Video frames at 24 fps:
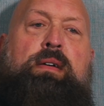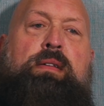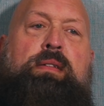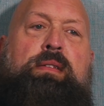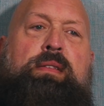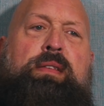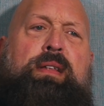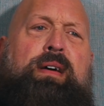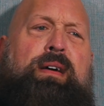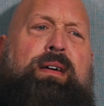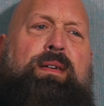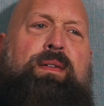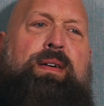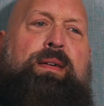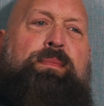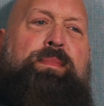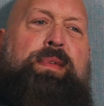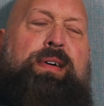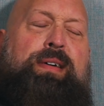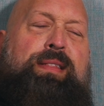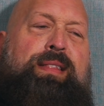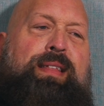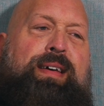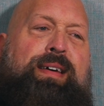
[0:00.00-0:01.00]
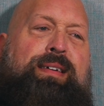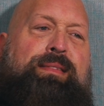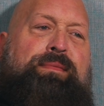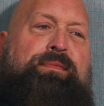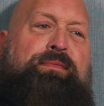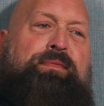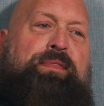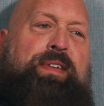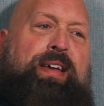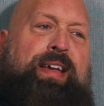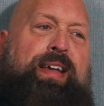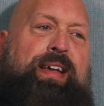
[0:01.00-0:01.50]
No, I'm not that
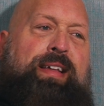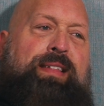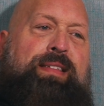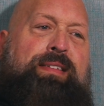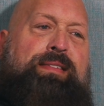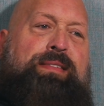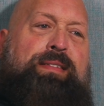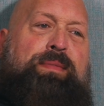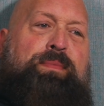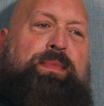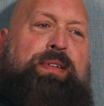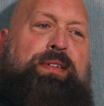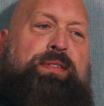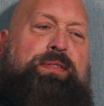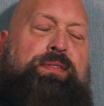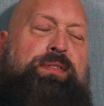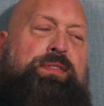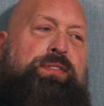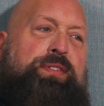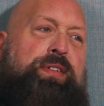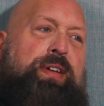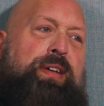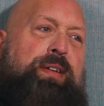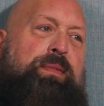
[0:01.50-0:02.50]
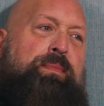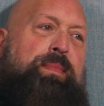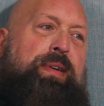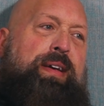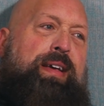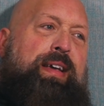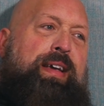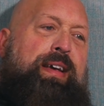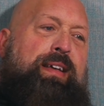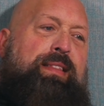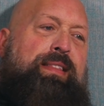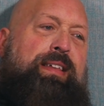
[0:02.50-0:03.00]
vain that someone has to shake my
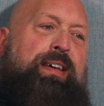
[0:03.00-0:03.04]
hand.